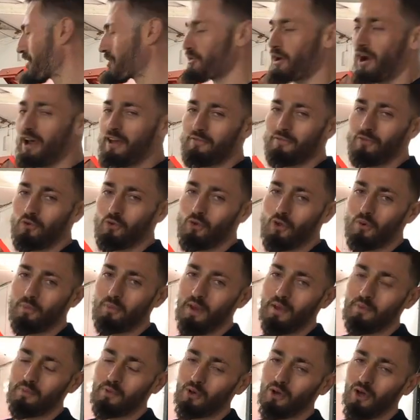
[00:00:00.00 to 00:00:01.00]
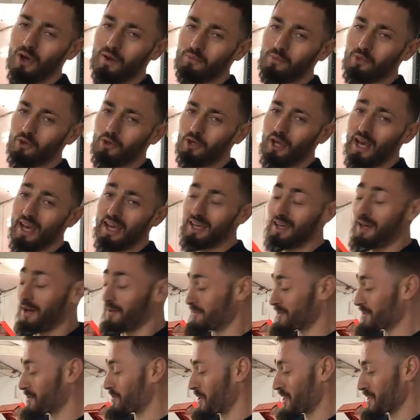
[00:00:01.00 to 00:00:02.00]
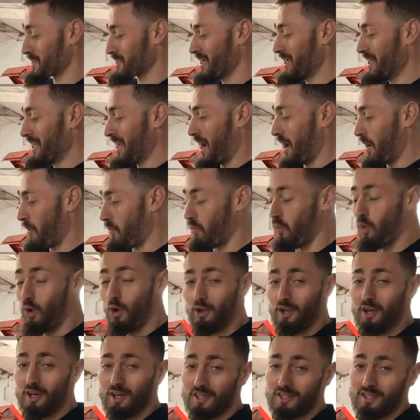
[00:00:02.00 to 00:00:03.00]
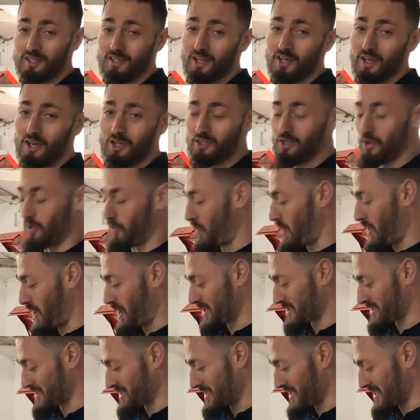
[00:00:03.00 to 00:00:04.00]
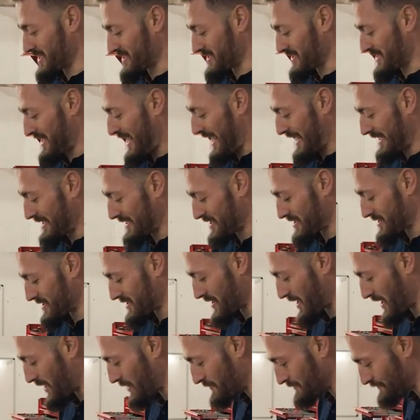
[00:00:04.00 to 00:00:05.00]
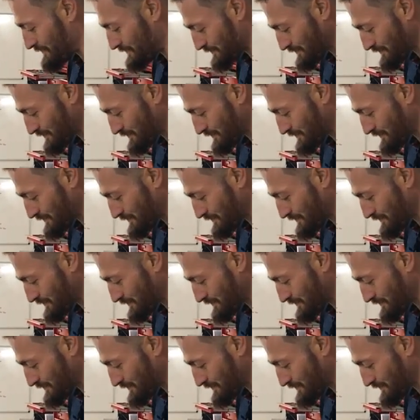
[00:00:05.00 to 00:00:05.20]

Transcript: grateful that people like Mornay come to us and want us to work to this standard. So